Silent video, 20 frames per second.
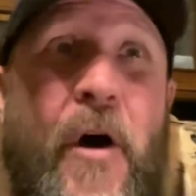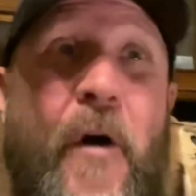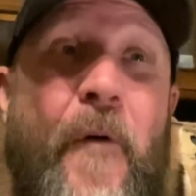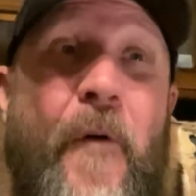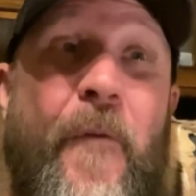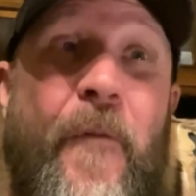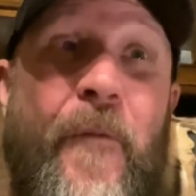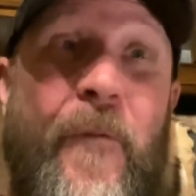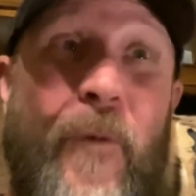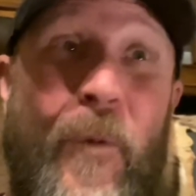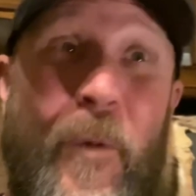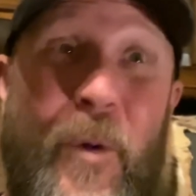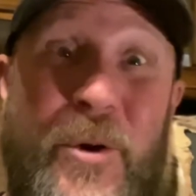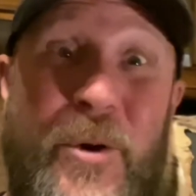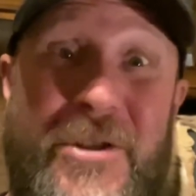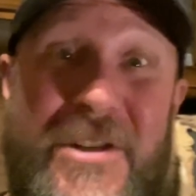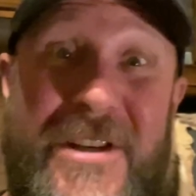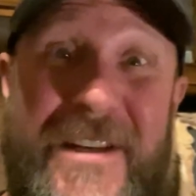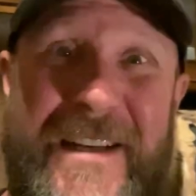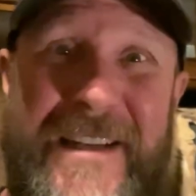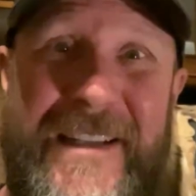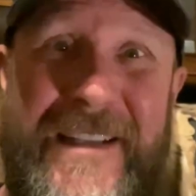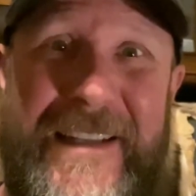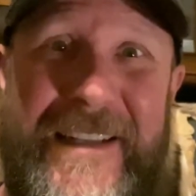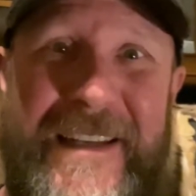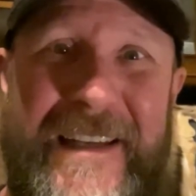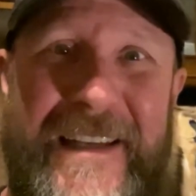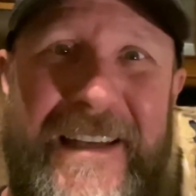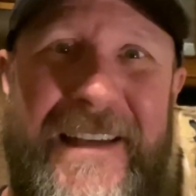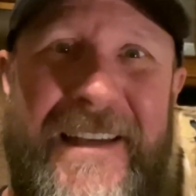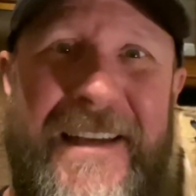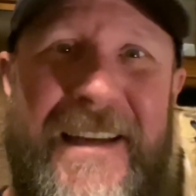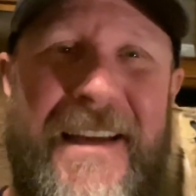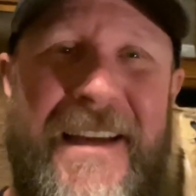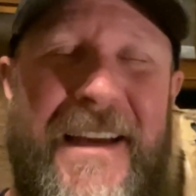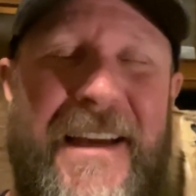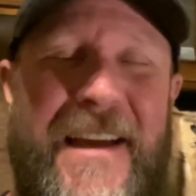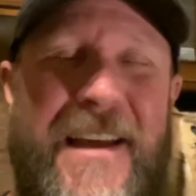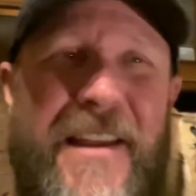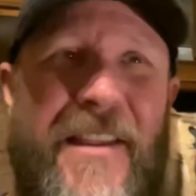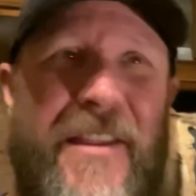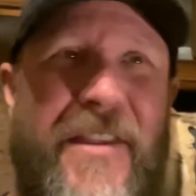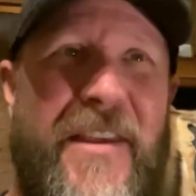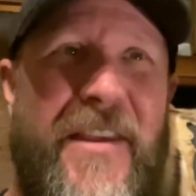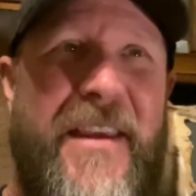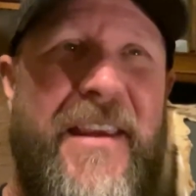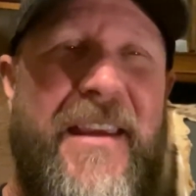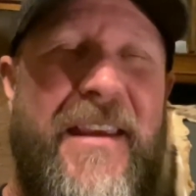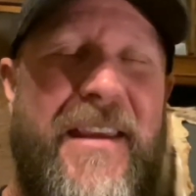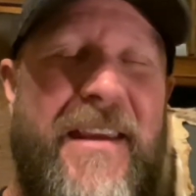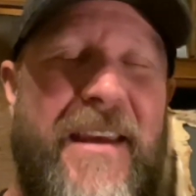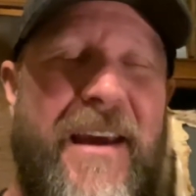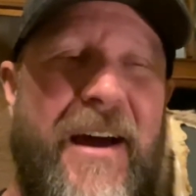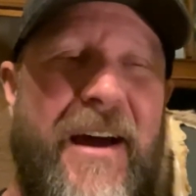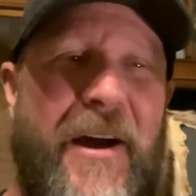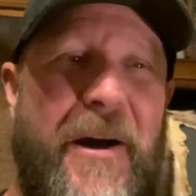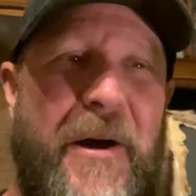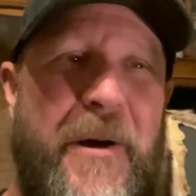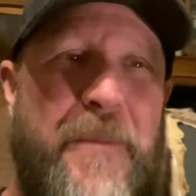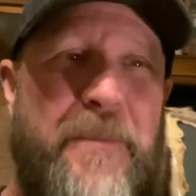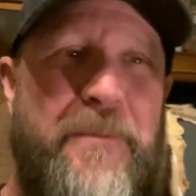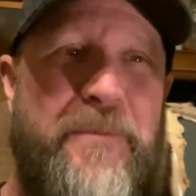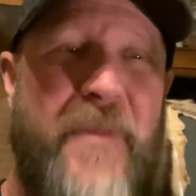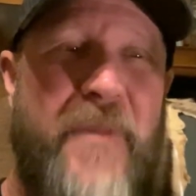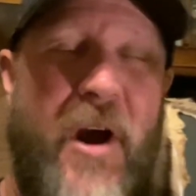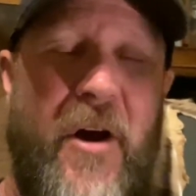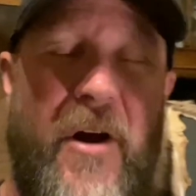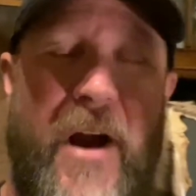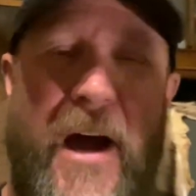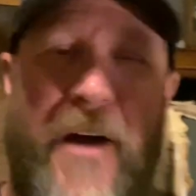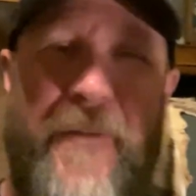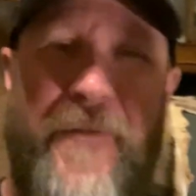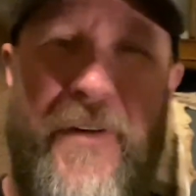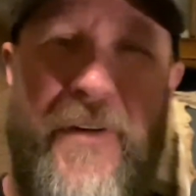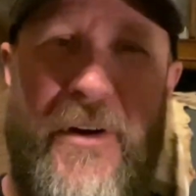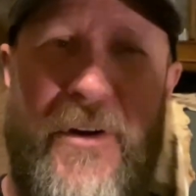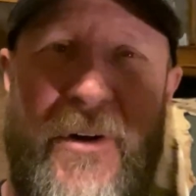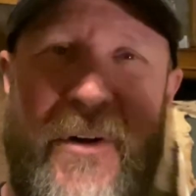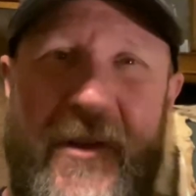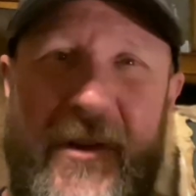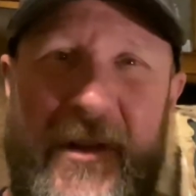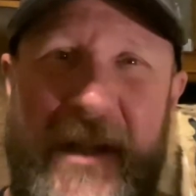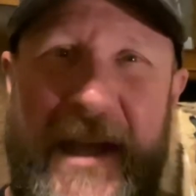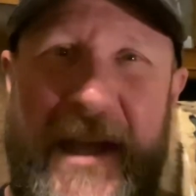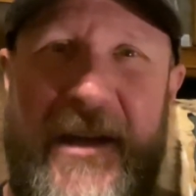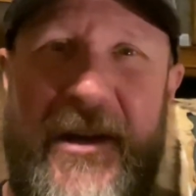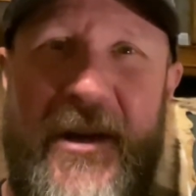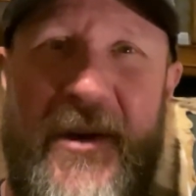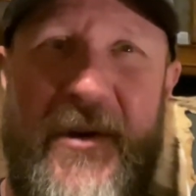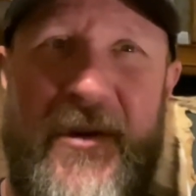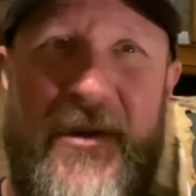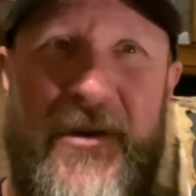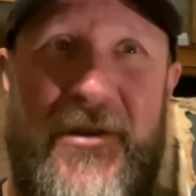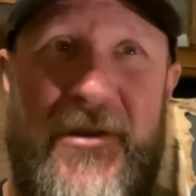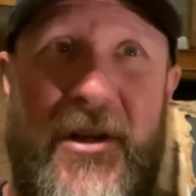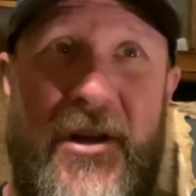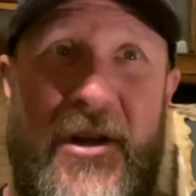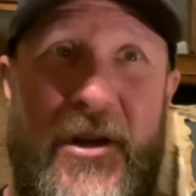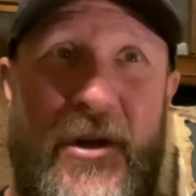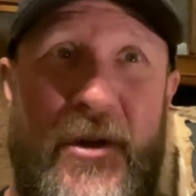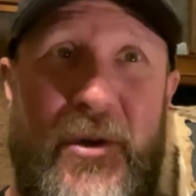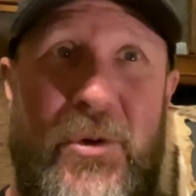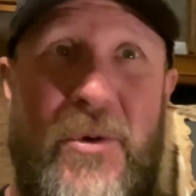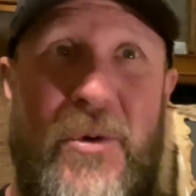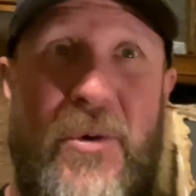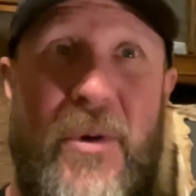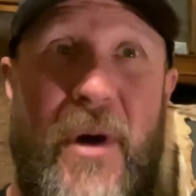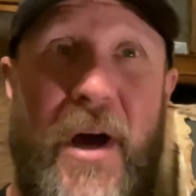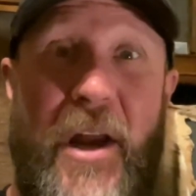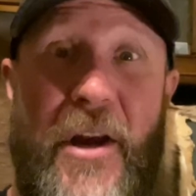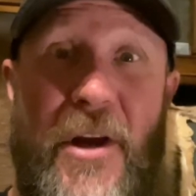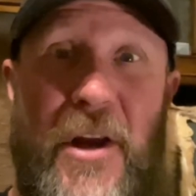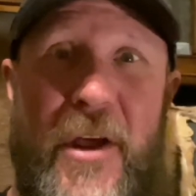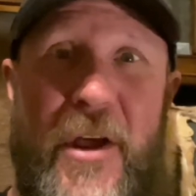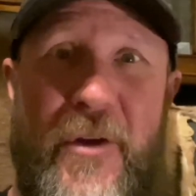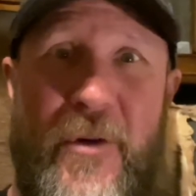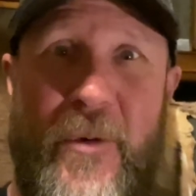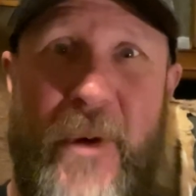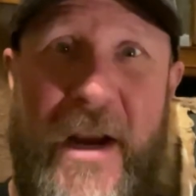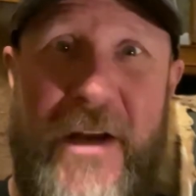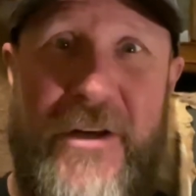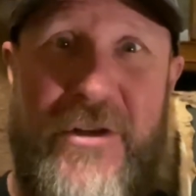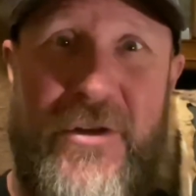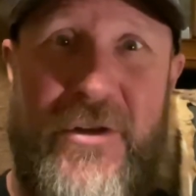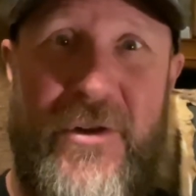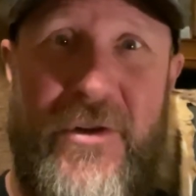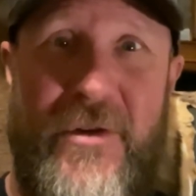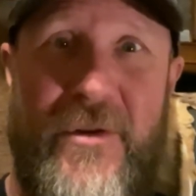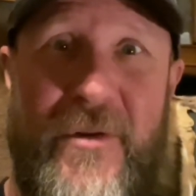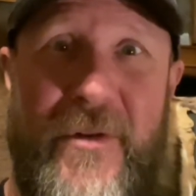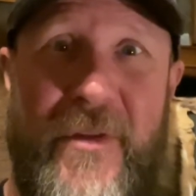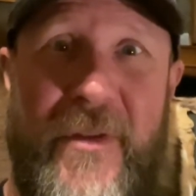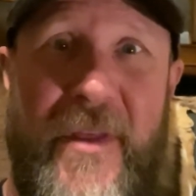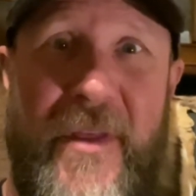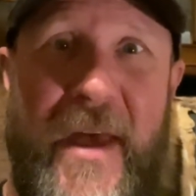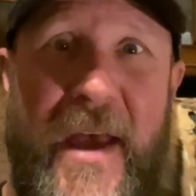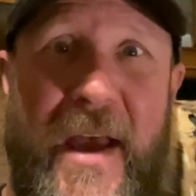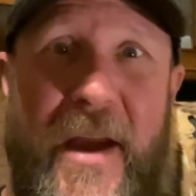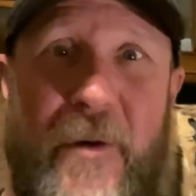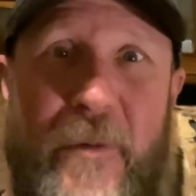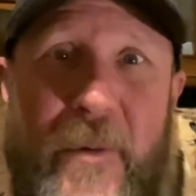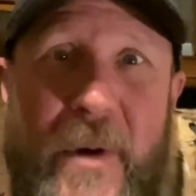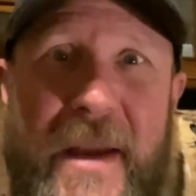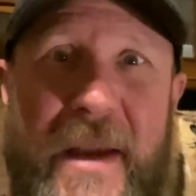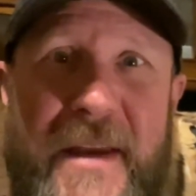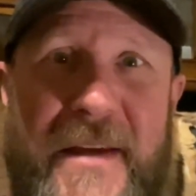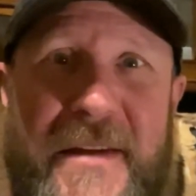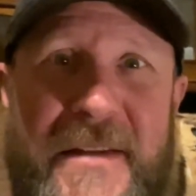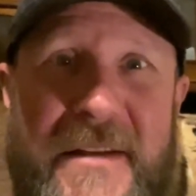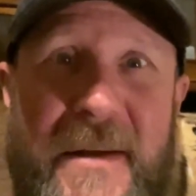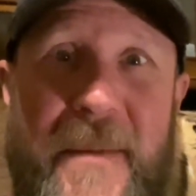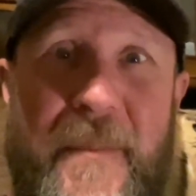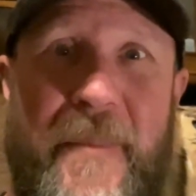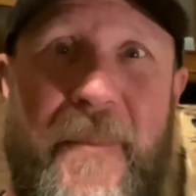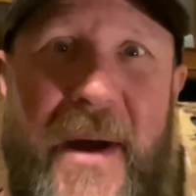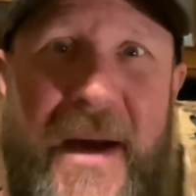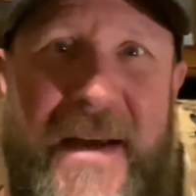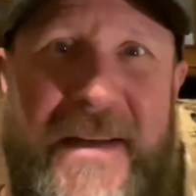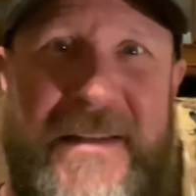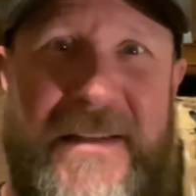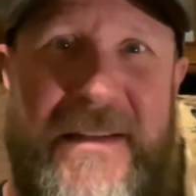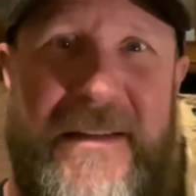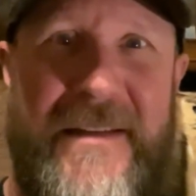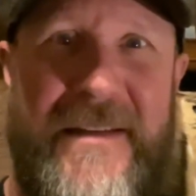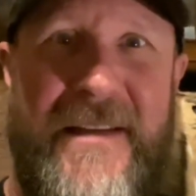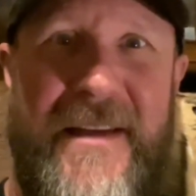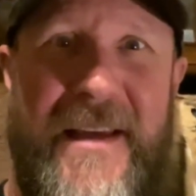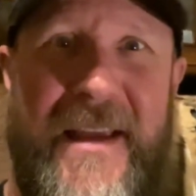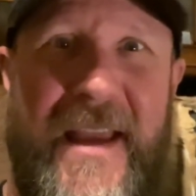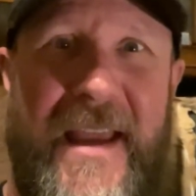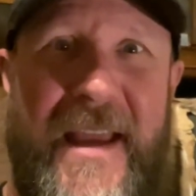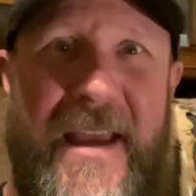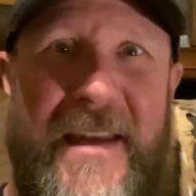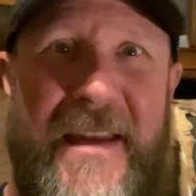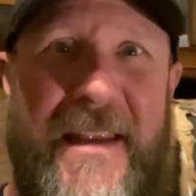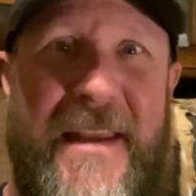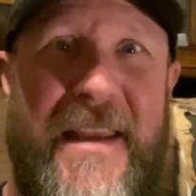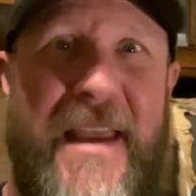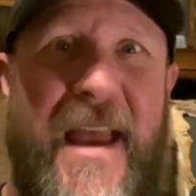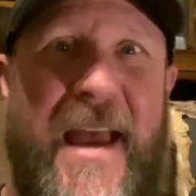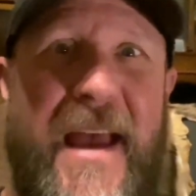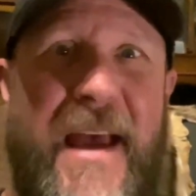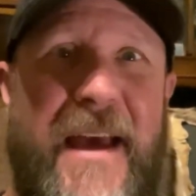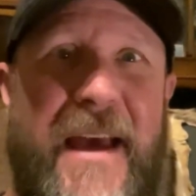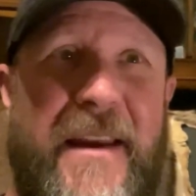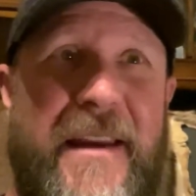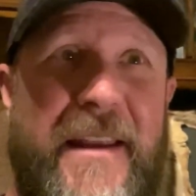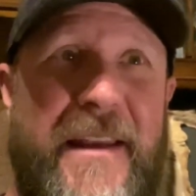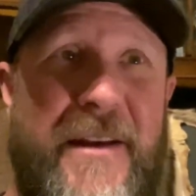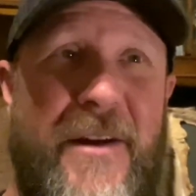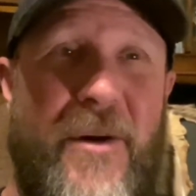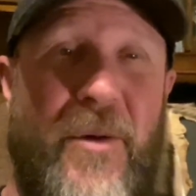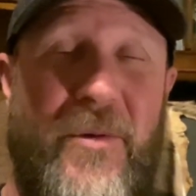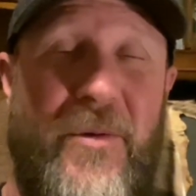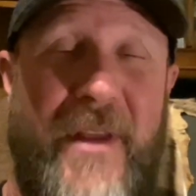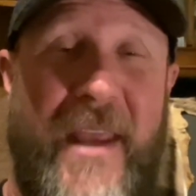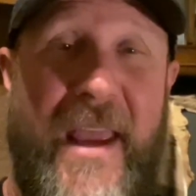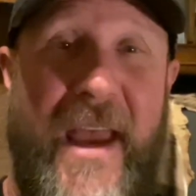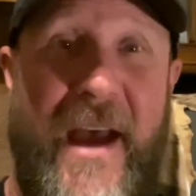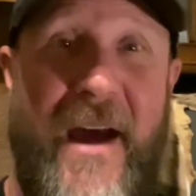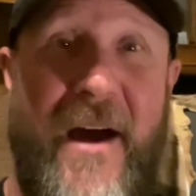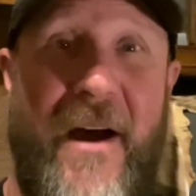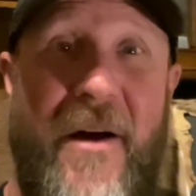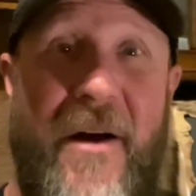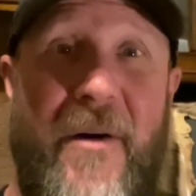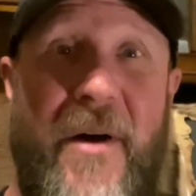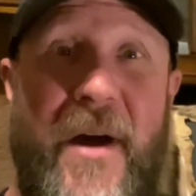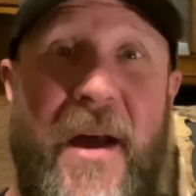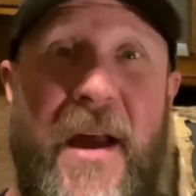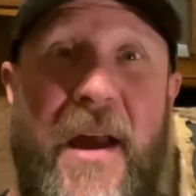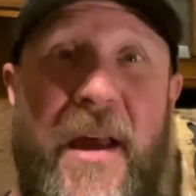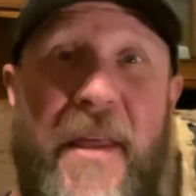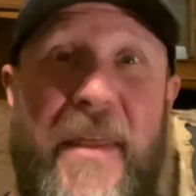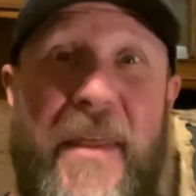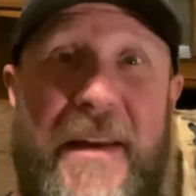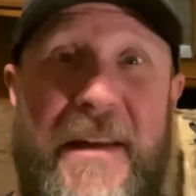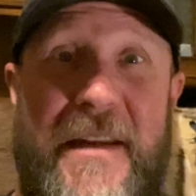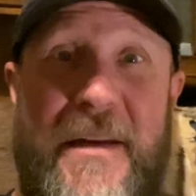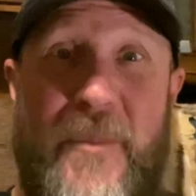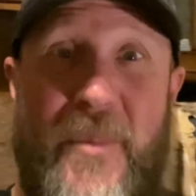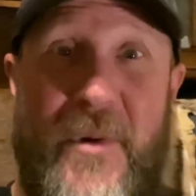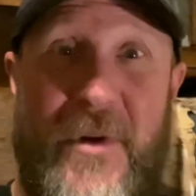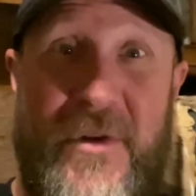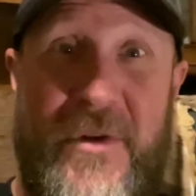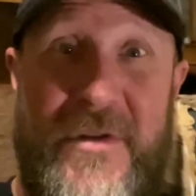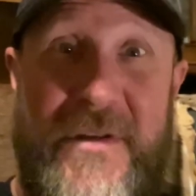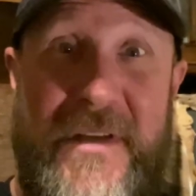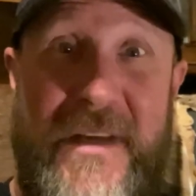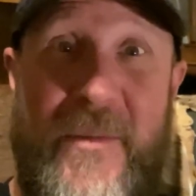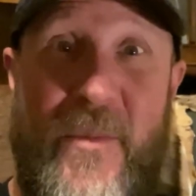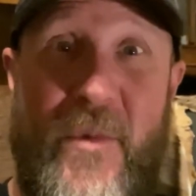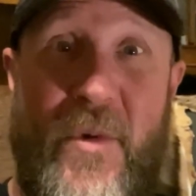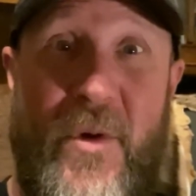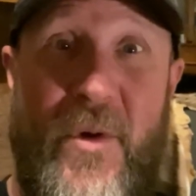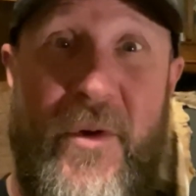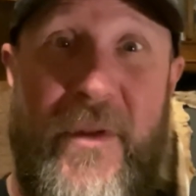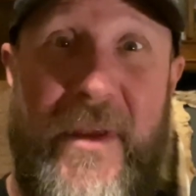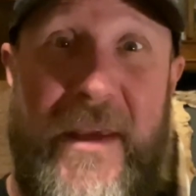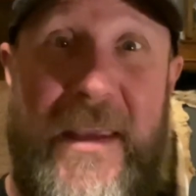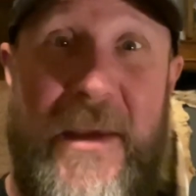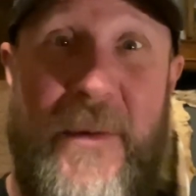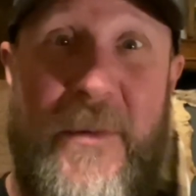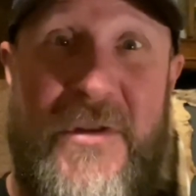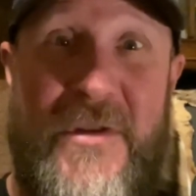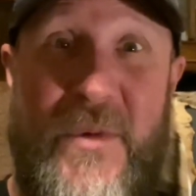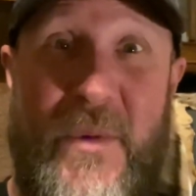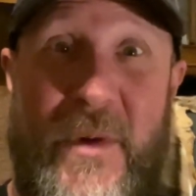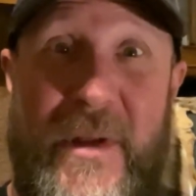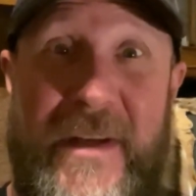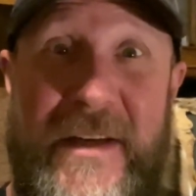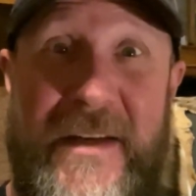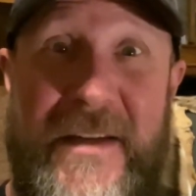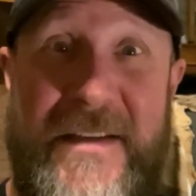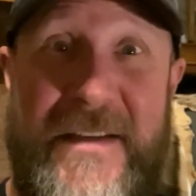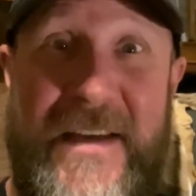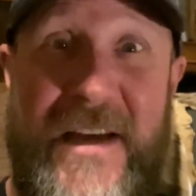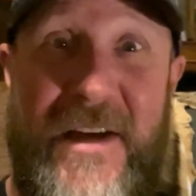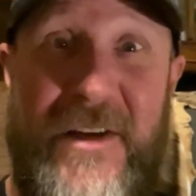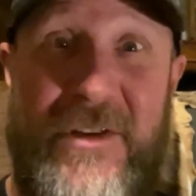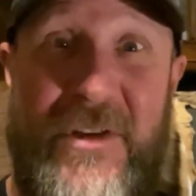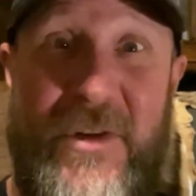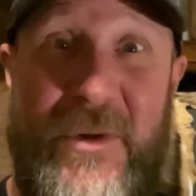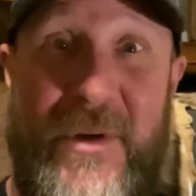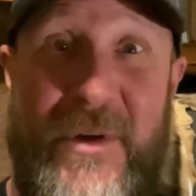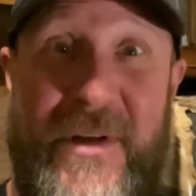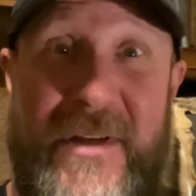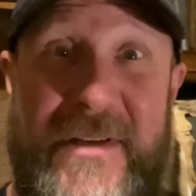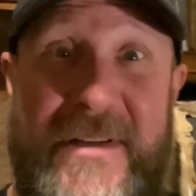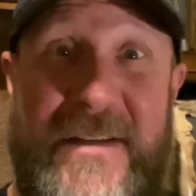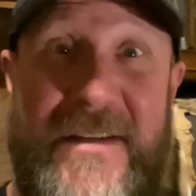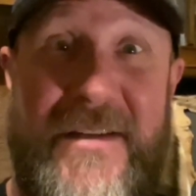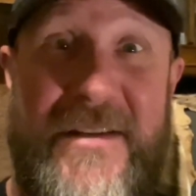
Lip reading: Fortunately, the our outfitter, the landowners, knew another rancher that raised bison. And he had an old cow that didn't produce anymore that he was willing to sell to us.